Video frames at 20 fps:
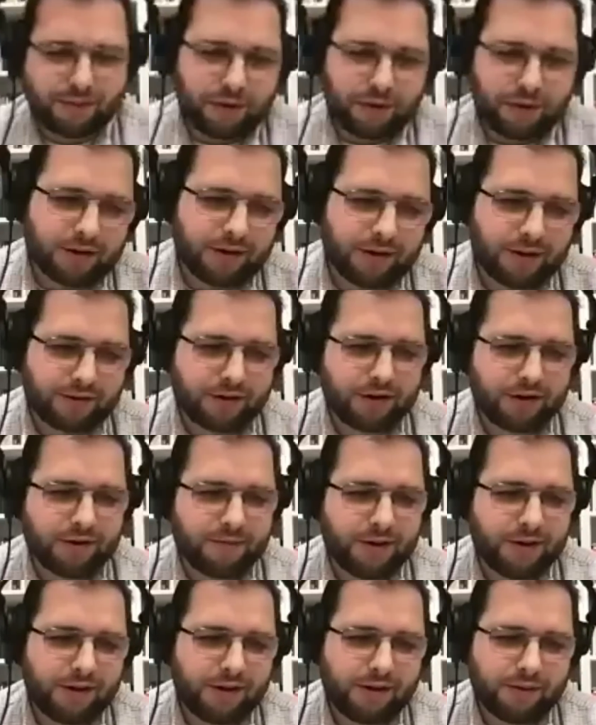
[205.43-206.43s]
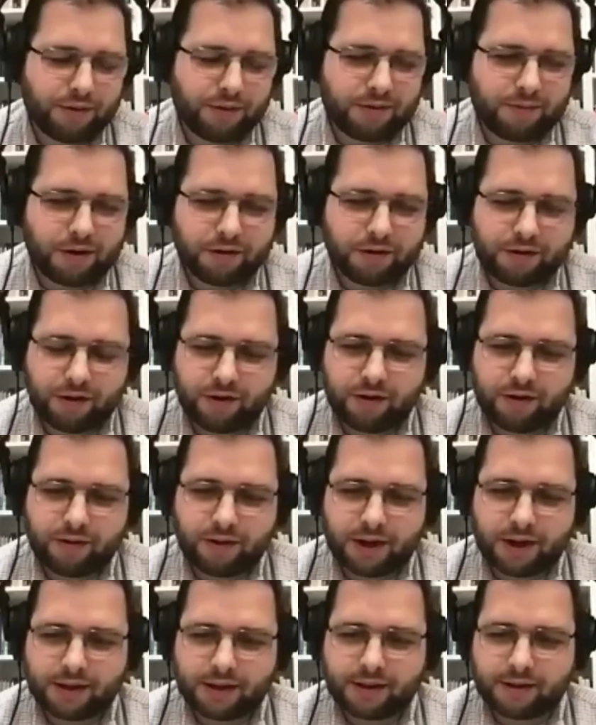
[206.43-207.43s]
Well, it's good to be with both of you.
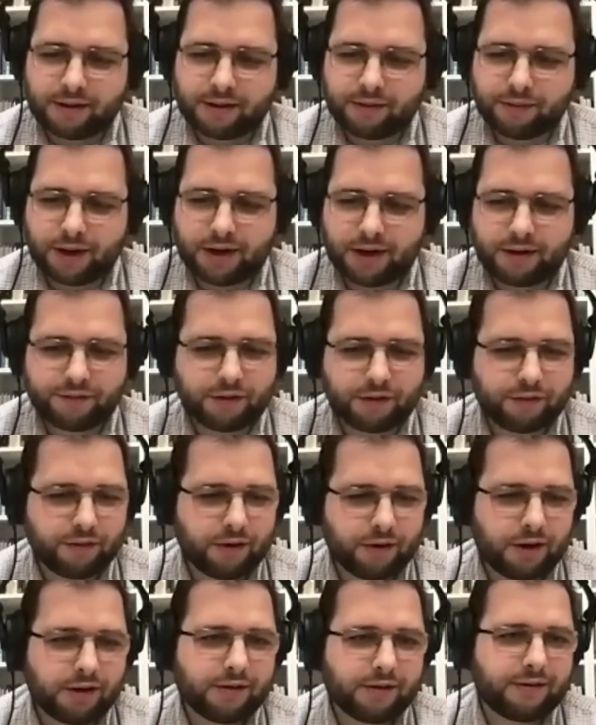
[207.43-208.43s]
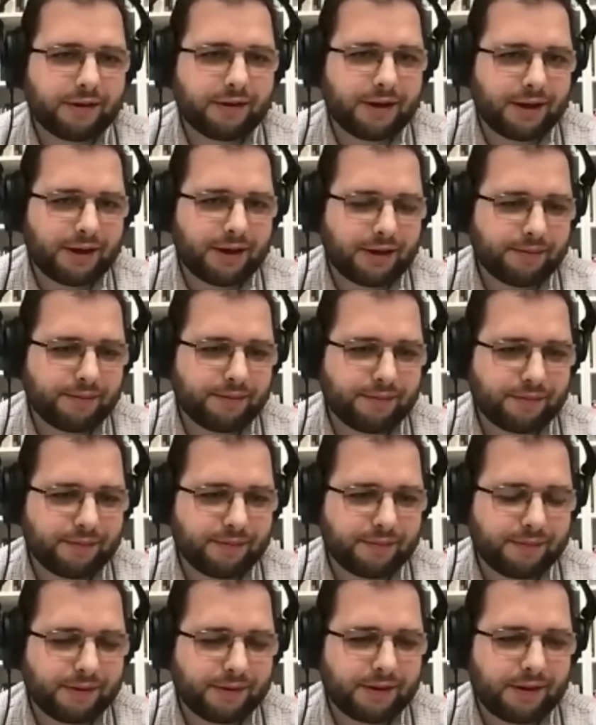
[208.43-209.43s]
And right off the front, um,
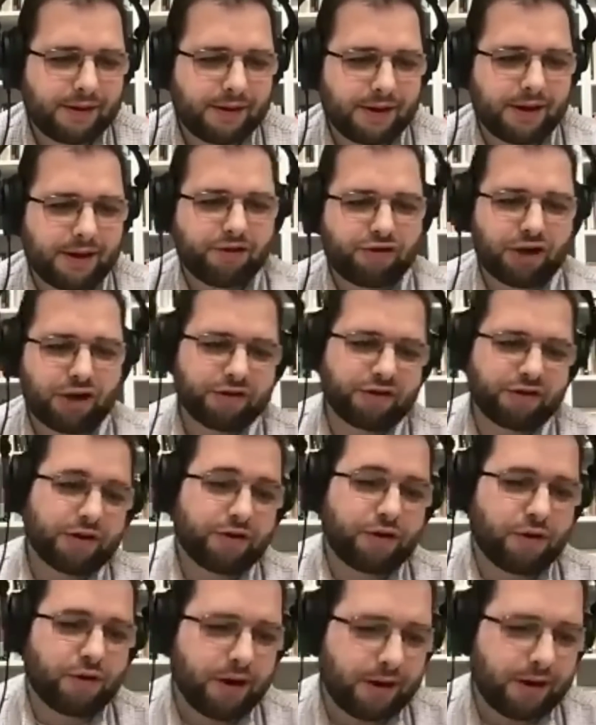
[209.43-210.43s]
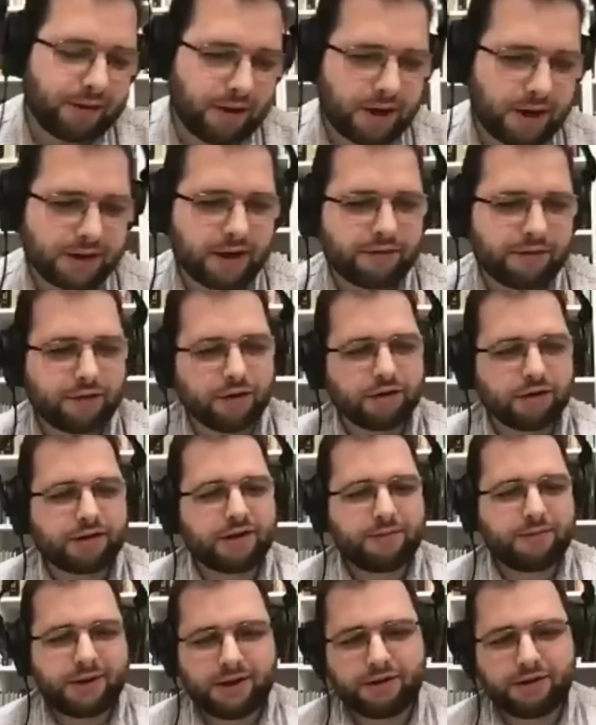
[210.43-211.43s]
uh, Josh said Cory logged on first.
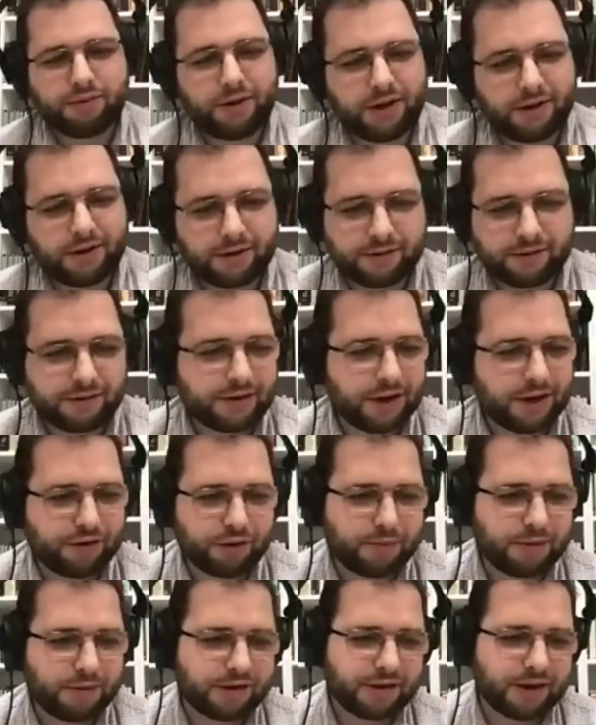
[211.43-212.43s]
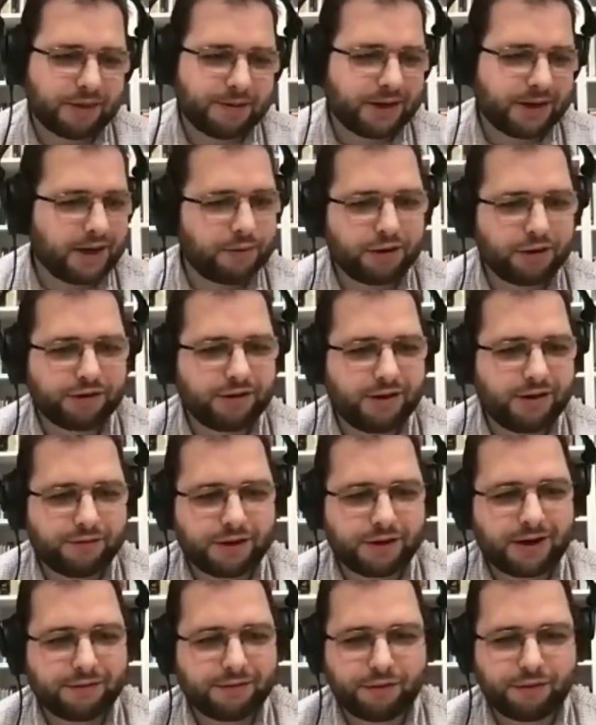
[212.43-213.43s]
That's because we had a schedule mix up and I wasn't
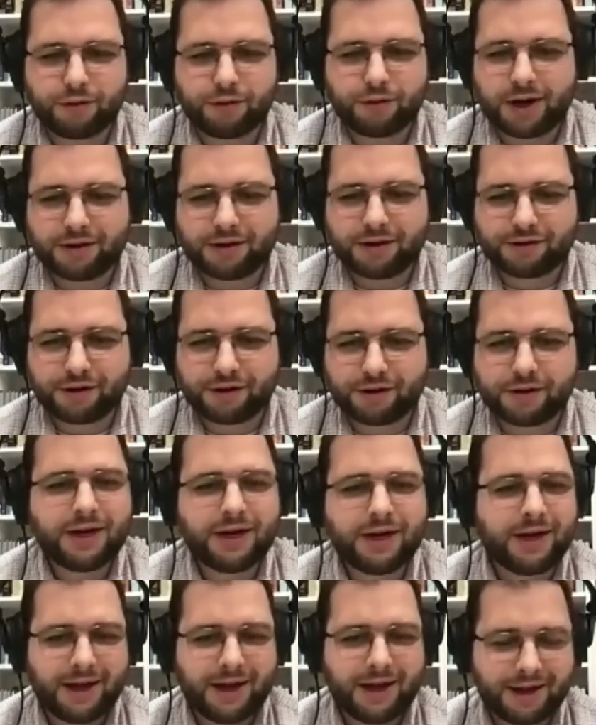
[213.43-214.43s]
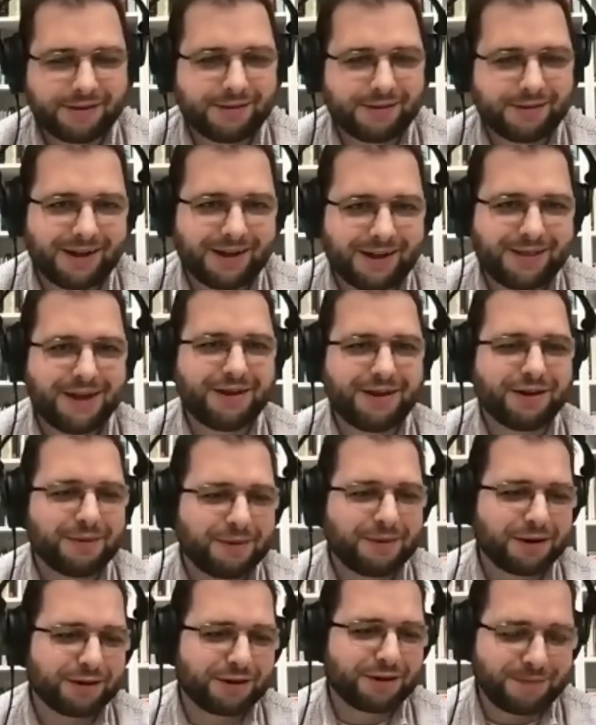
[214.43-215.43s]
even on for a while. So I, I thank you
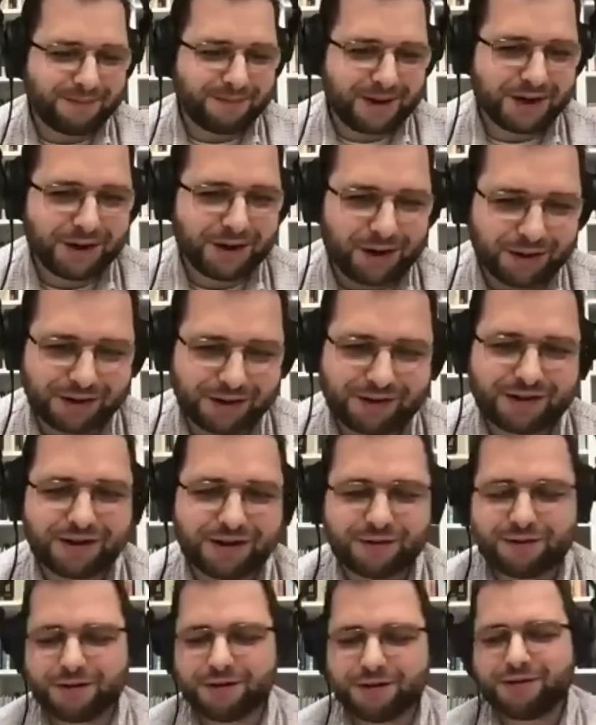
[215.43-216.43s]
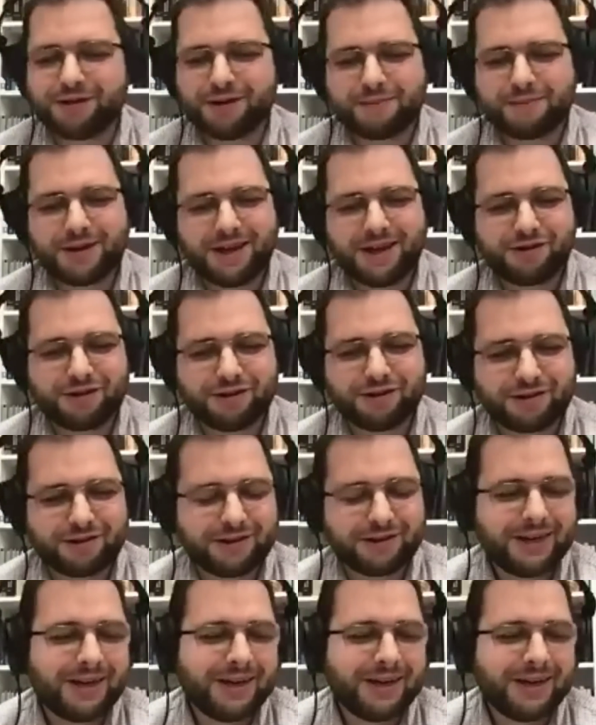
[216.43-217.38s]
to both of my colleagues here for their patience